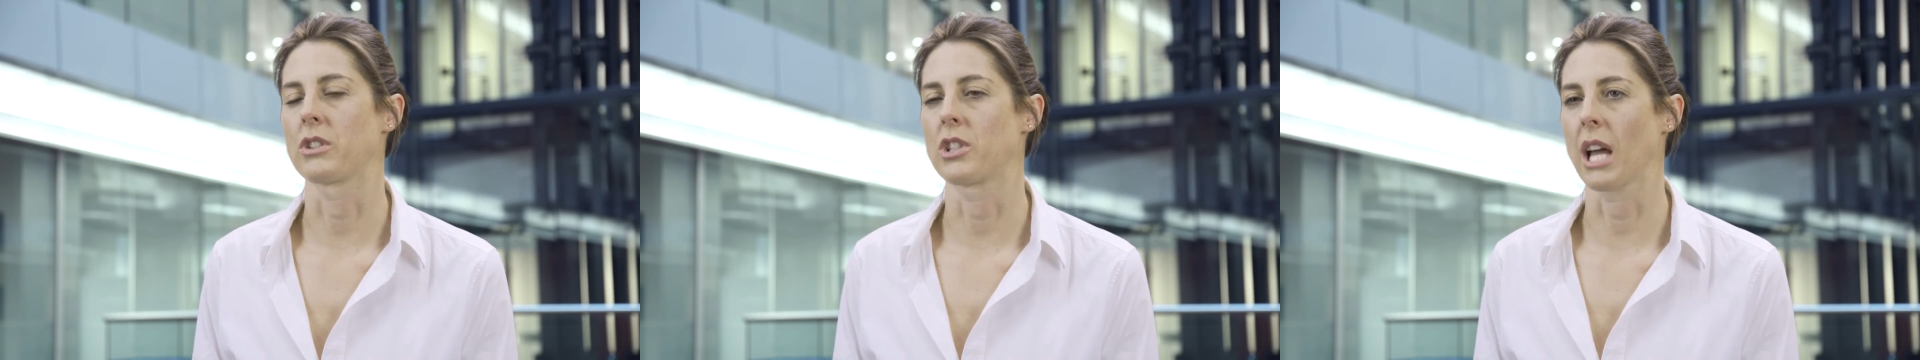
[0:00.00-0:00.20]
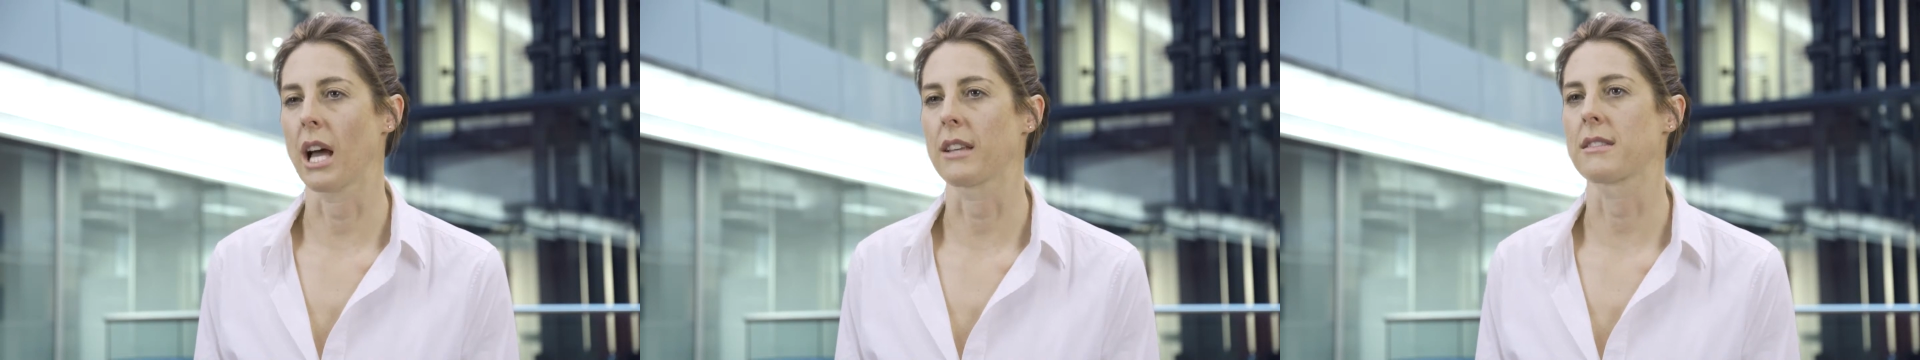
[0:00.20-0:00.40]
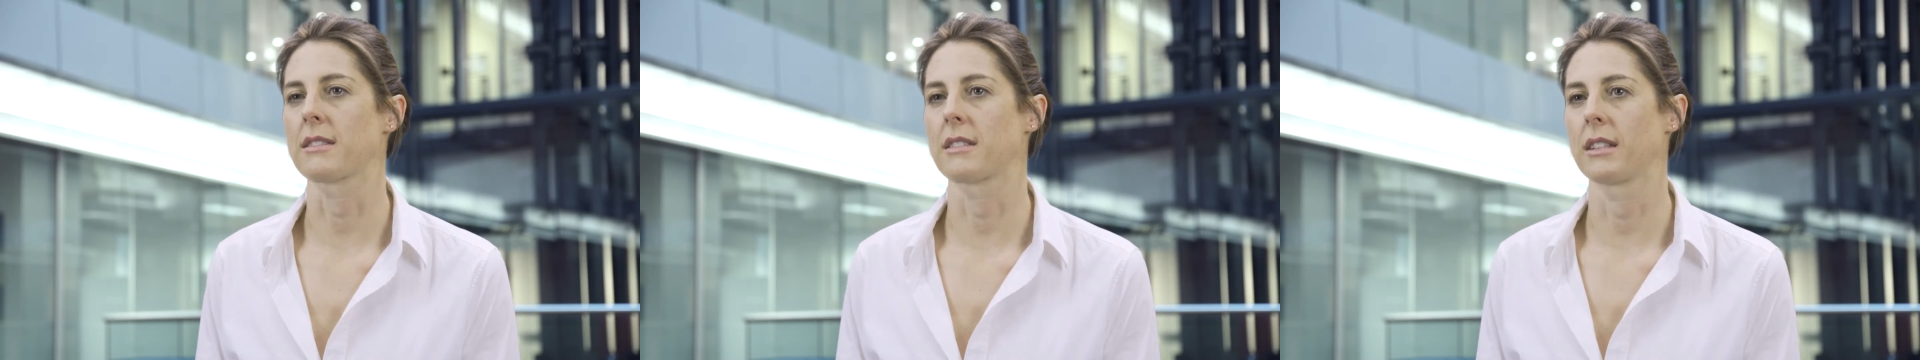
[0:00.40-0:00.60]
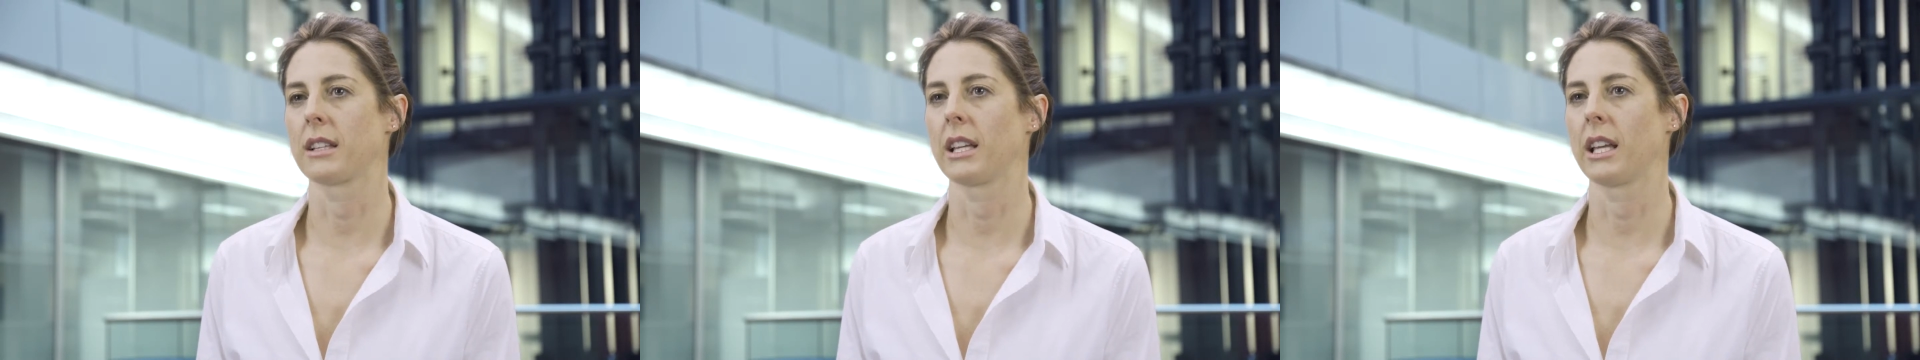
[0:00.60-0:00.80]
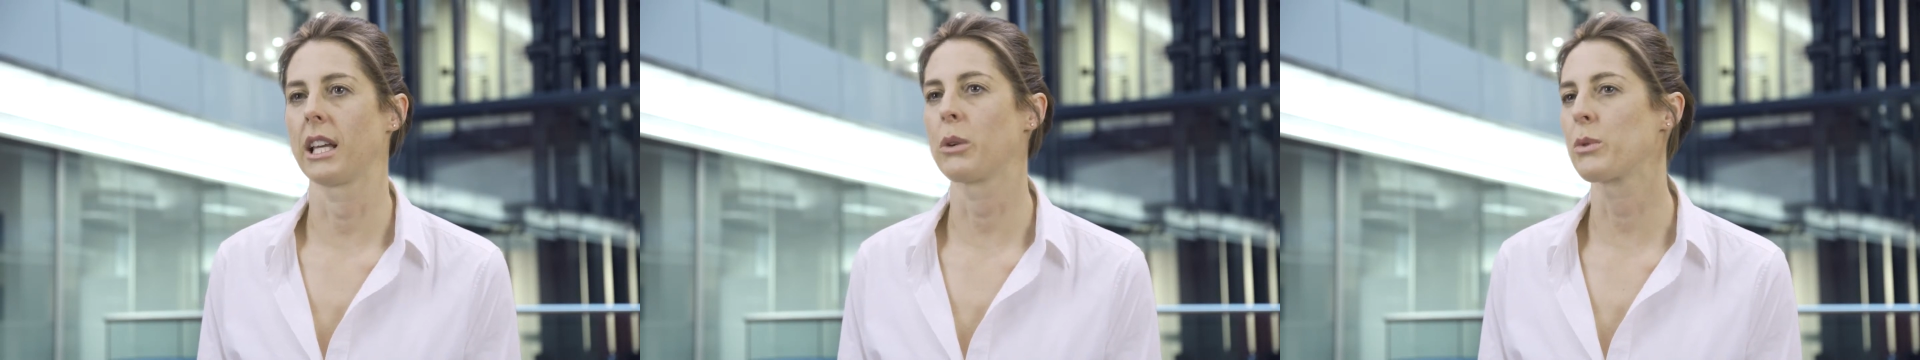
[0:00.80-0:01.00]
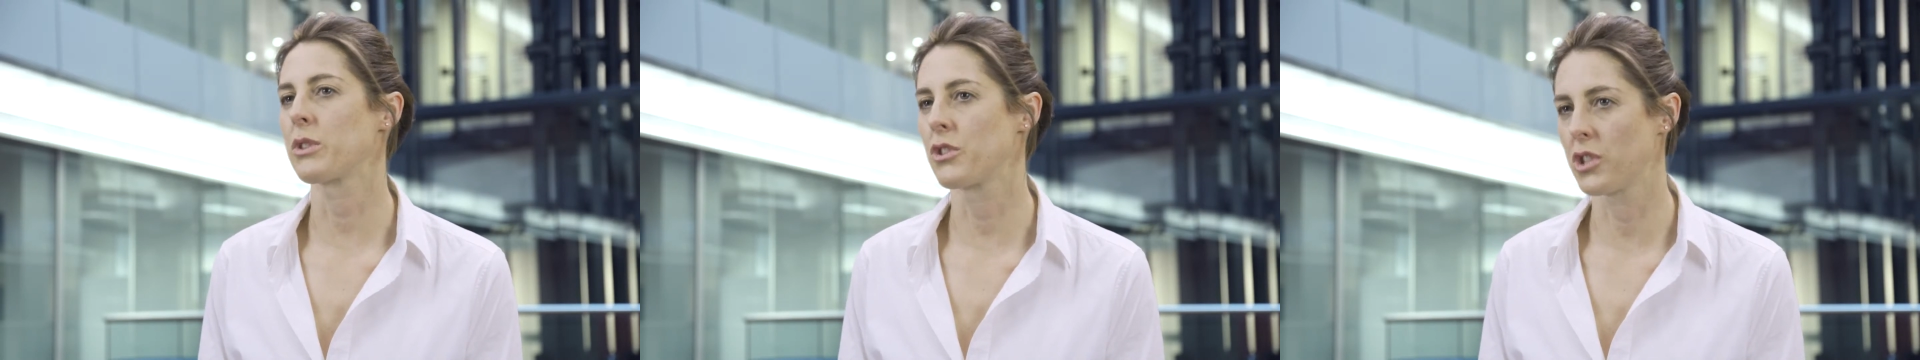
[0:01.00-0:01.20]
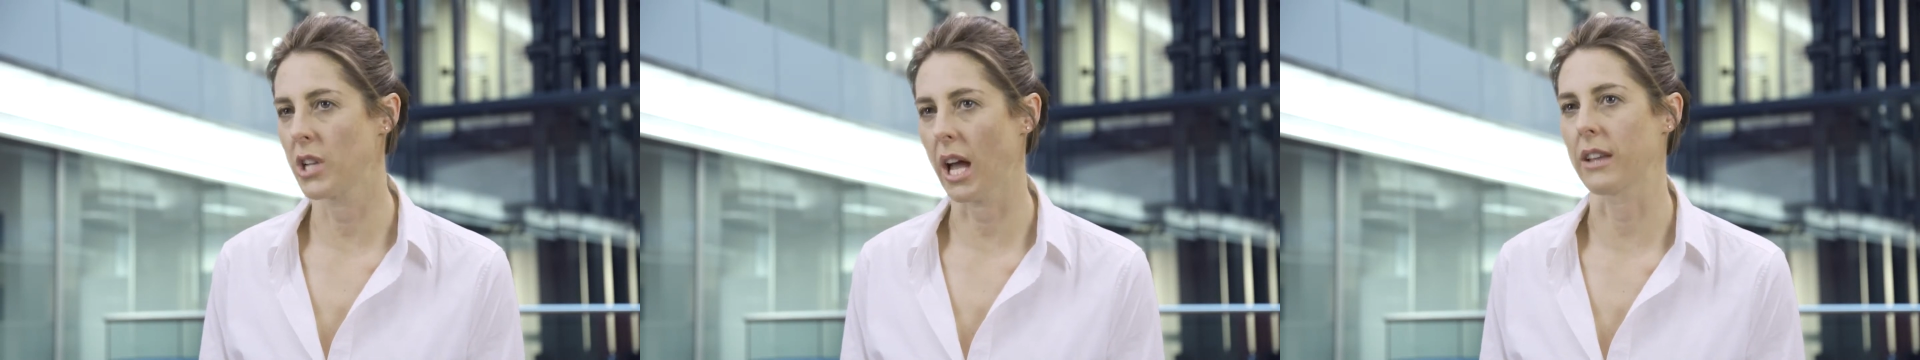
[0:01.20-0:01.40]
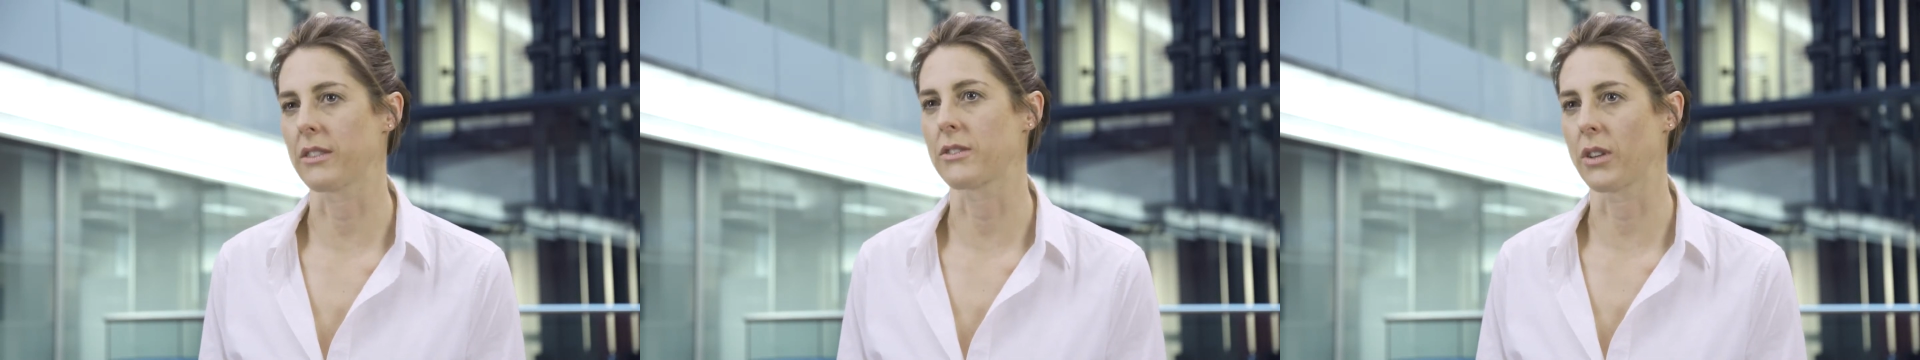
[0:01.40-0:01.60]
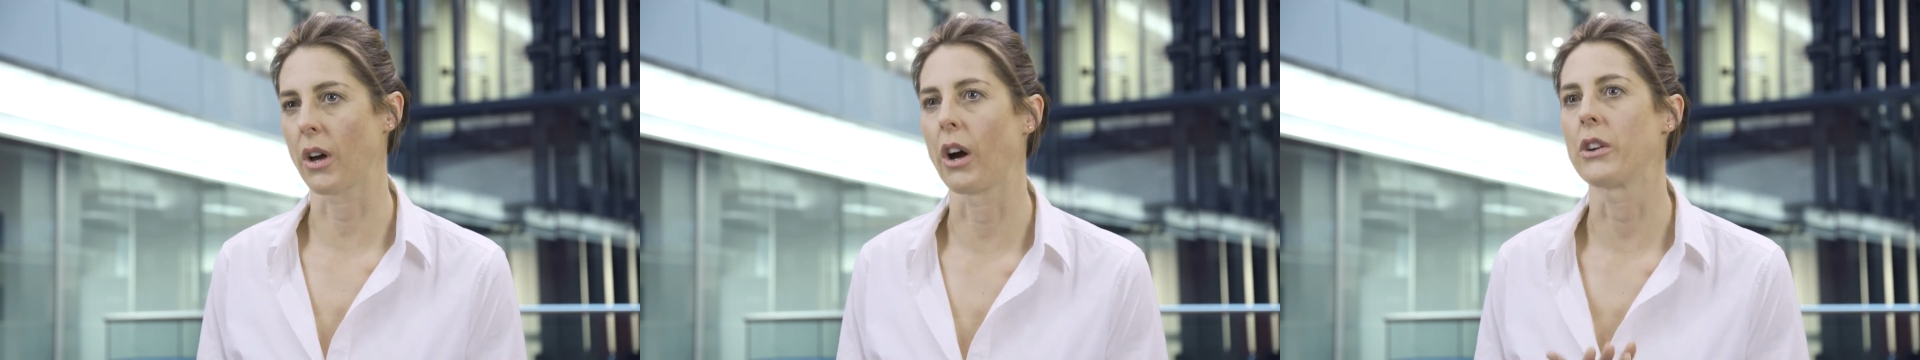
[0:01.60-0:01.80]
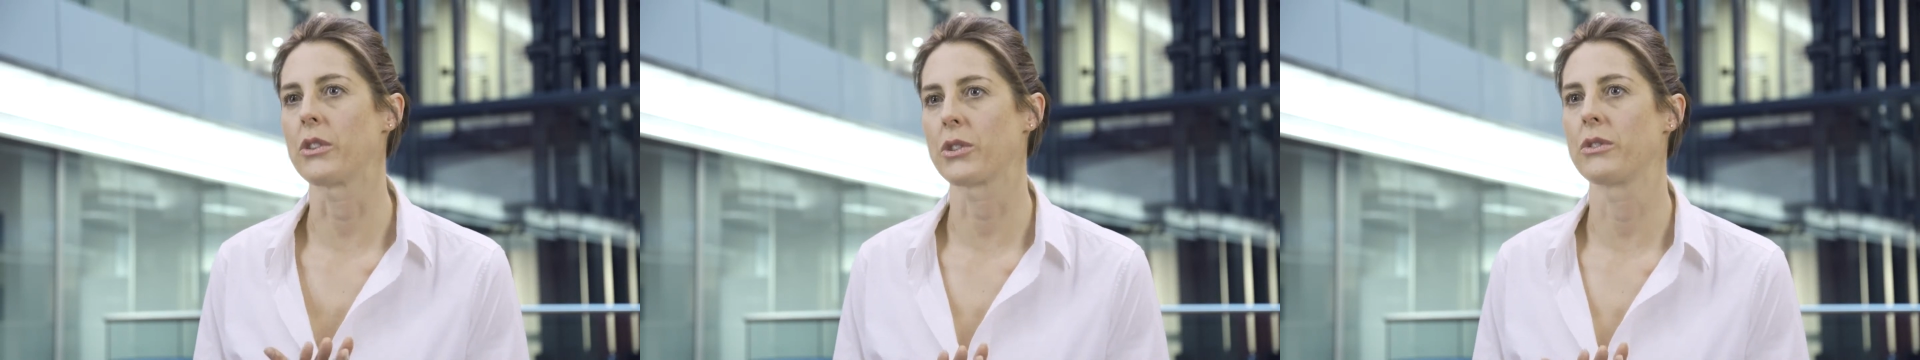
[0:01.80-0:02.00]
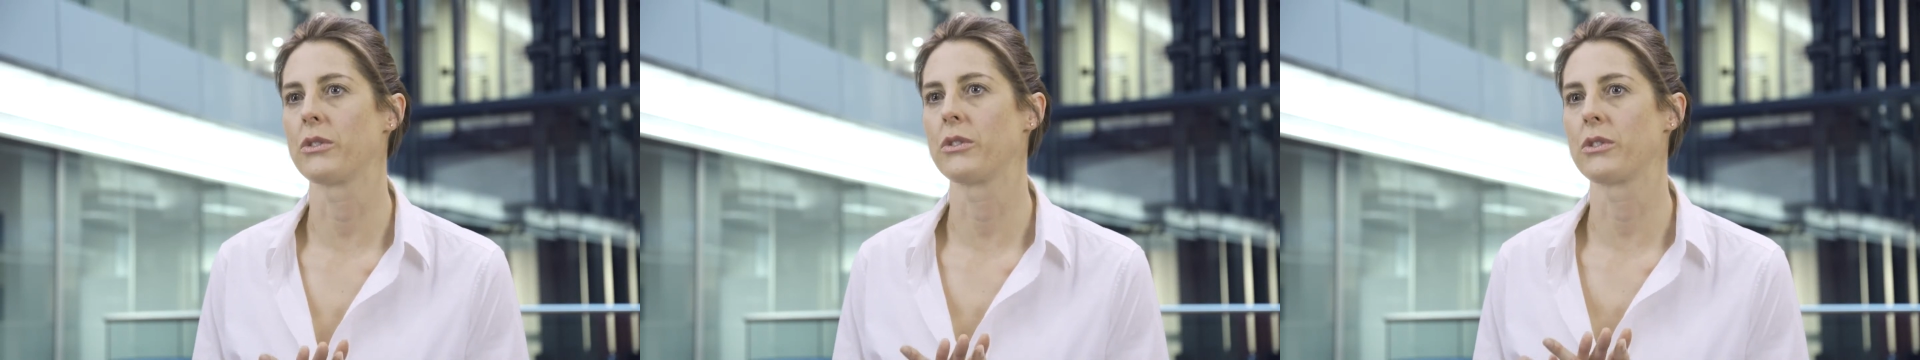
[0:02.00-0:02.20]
just so